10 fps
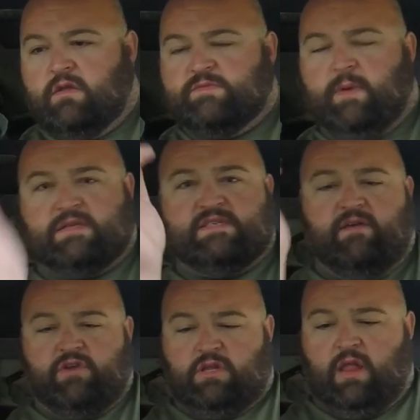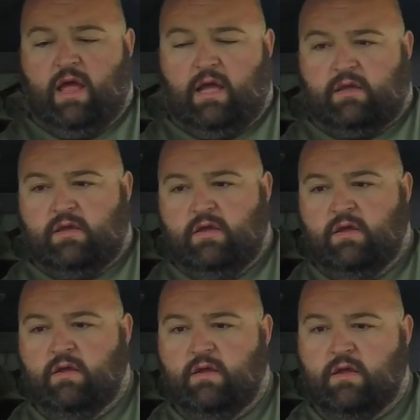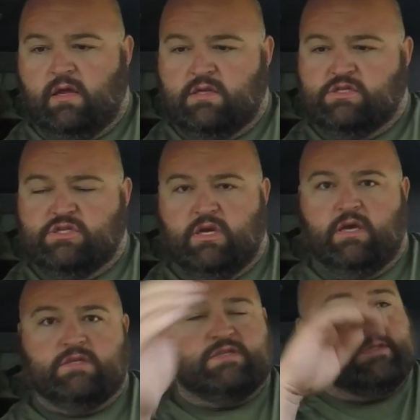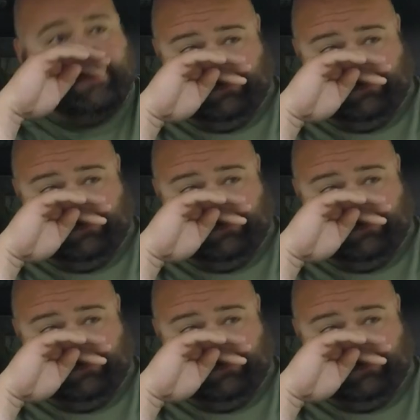about 7 o'clock. Just